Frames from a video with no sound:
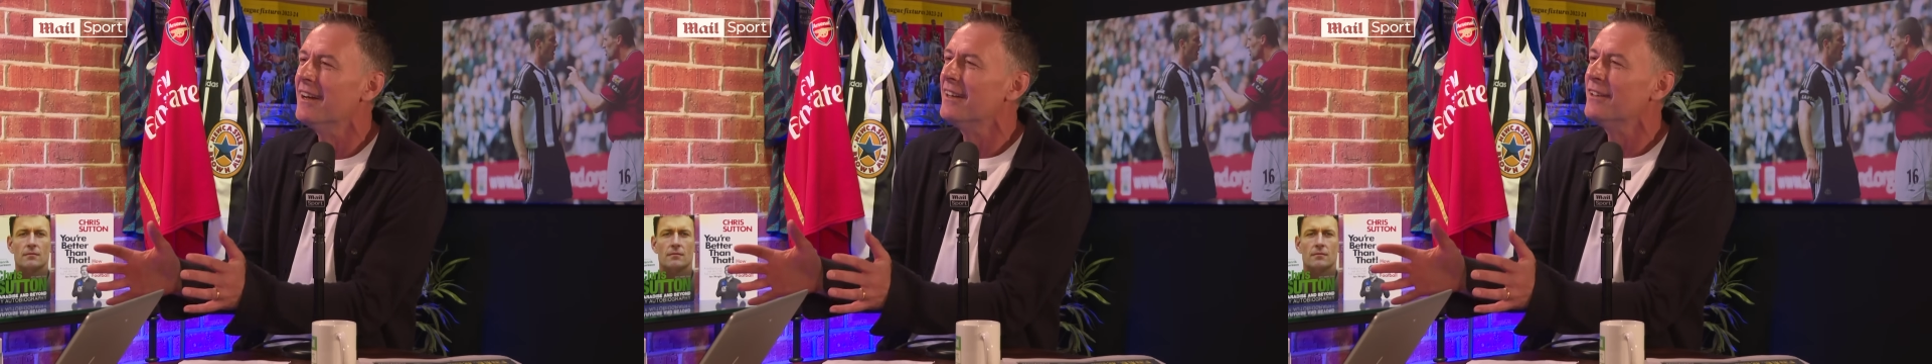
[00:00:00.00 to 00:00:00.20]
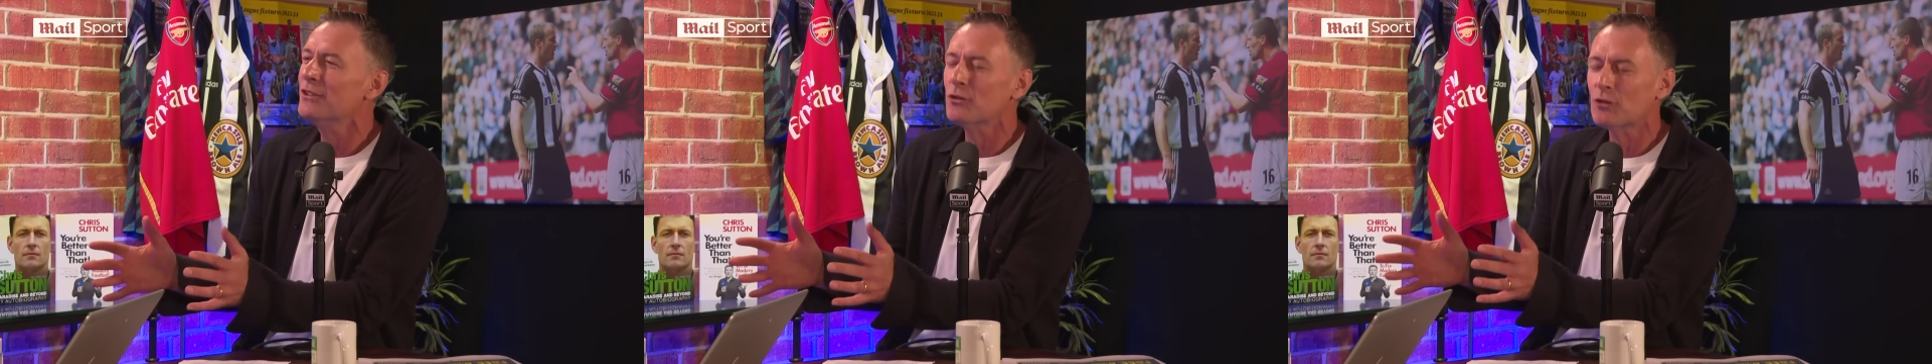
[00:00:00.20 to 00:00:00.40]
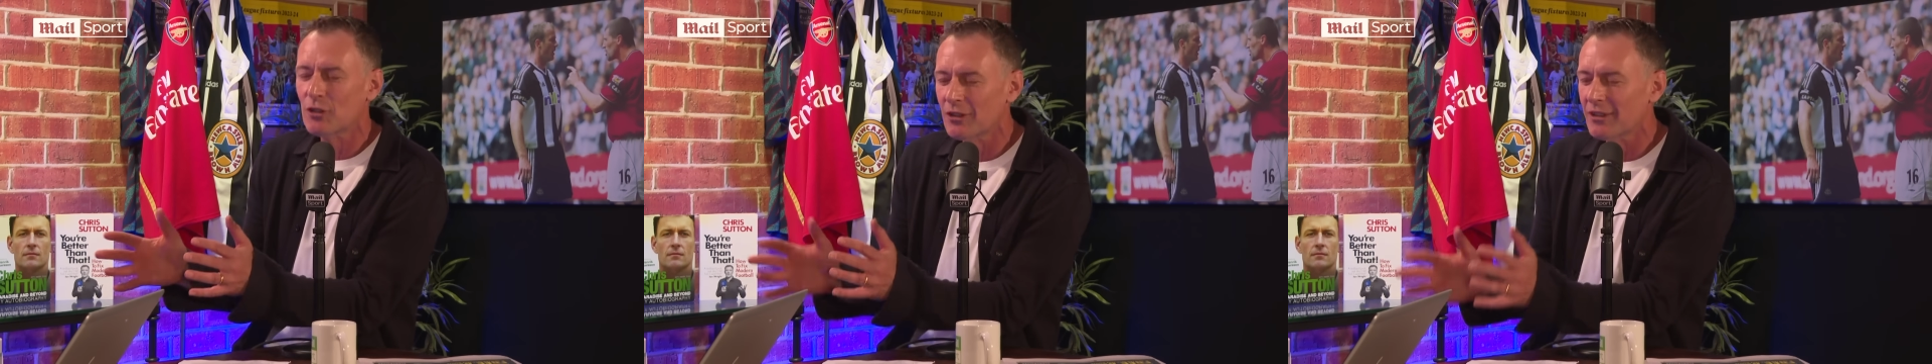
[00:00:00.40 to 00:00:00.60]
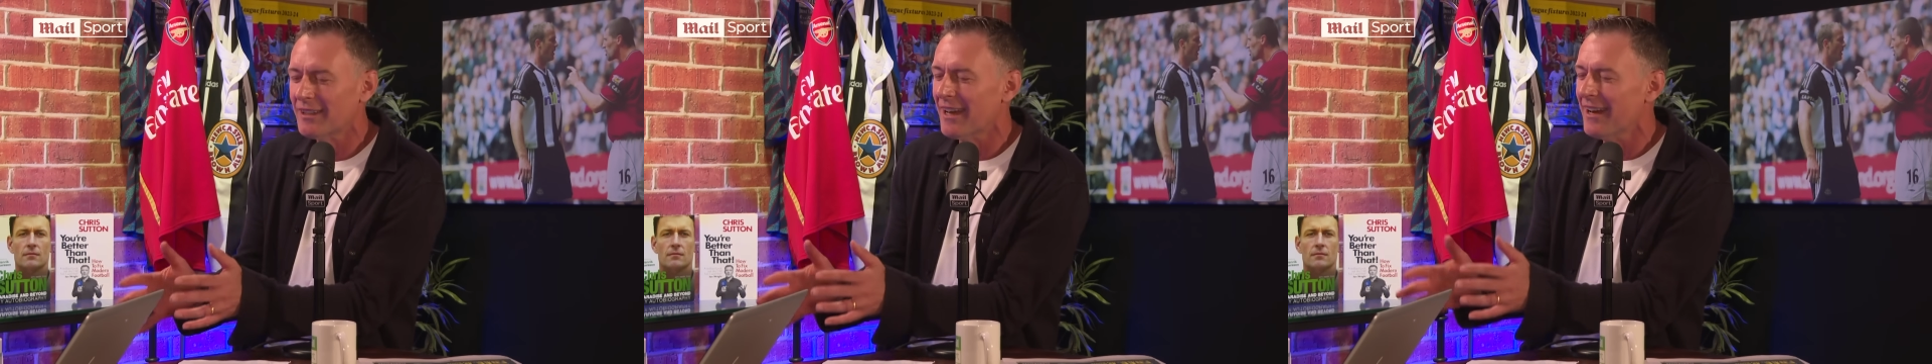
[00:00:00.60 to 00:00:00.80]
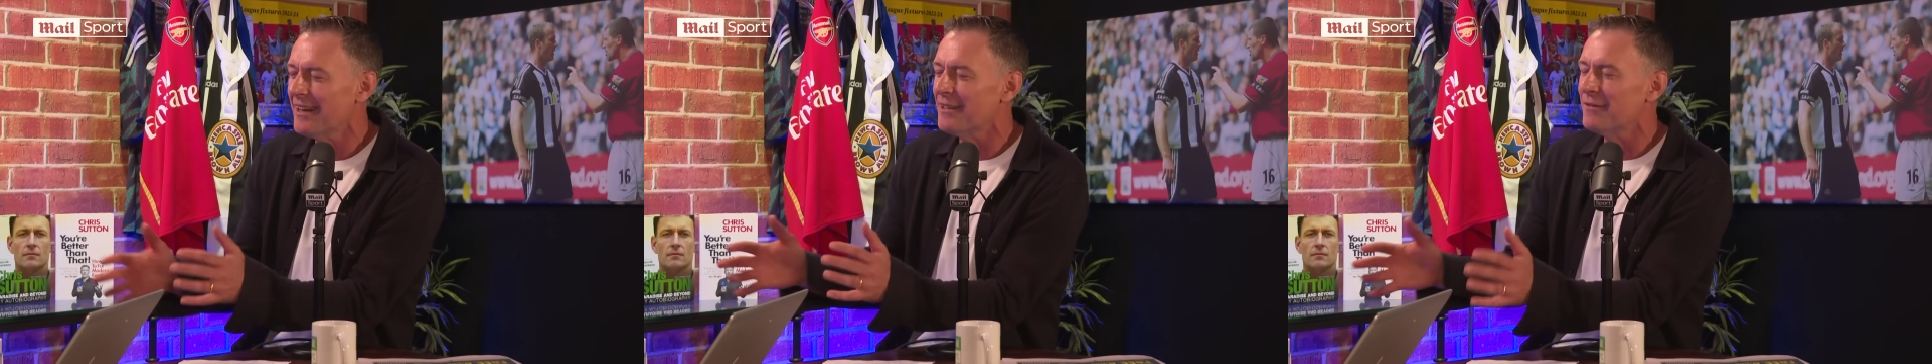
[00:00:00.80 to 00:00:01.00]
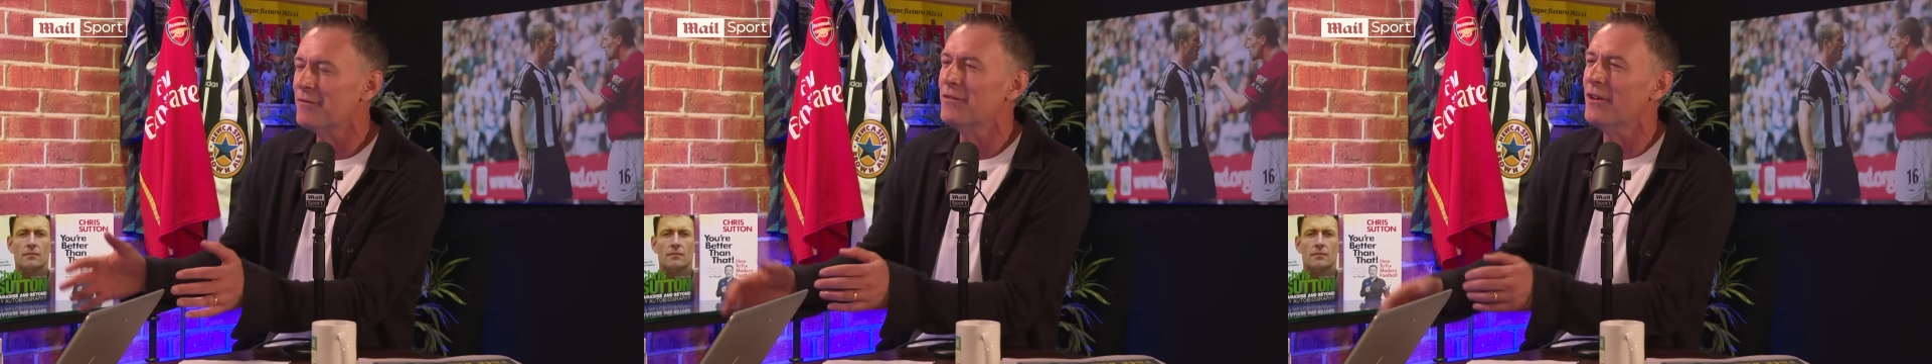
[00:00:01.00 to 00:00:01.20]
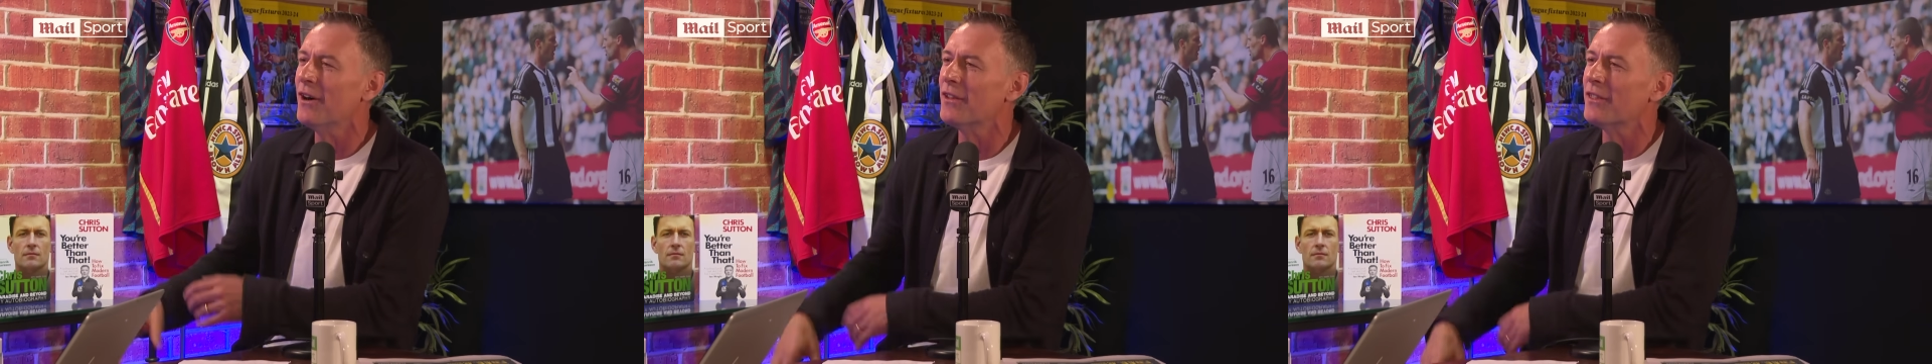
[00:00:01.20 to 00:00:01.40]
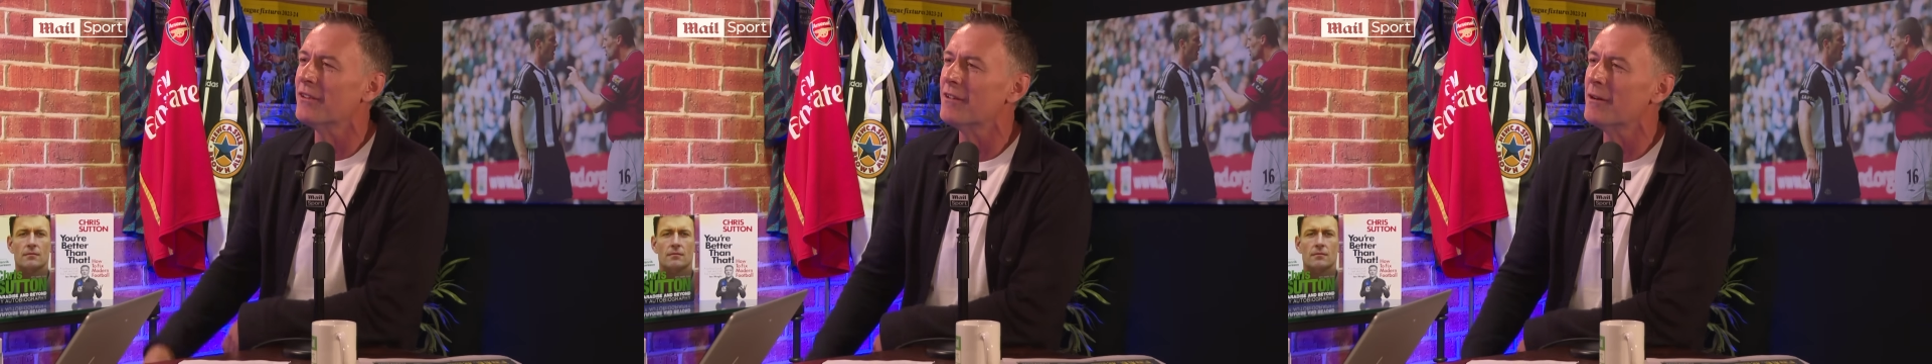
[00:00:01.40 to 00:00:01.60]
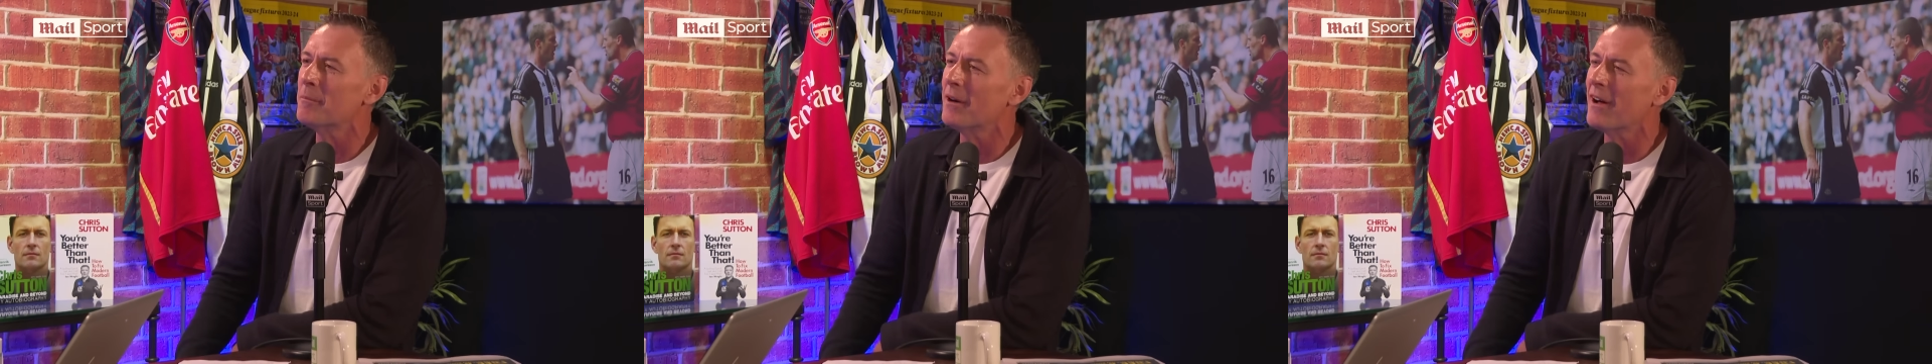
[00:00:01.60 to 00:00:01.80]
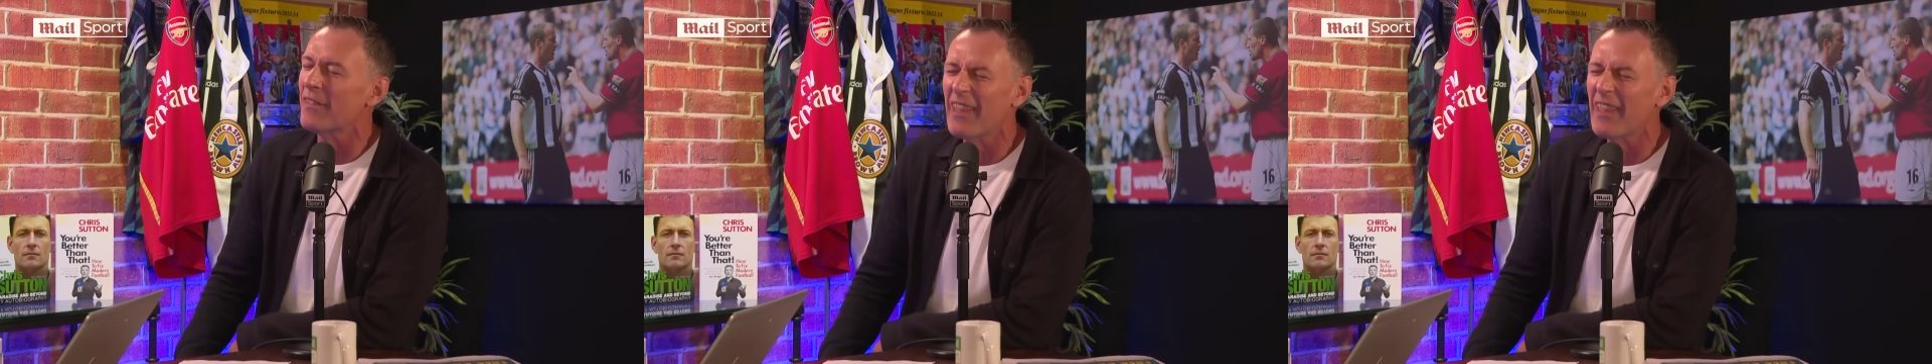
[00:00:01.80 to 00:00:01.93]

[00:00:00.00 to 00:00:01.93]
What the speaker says: You couldn't get any further apart.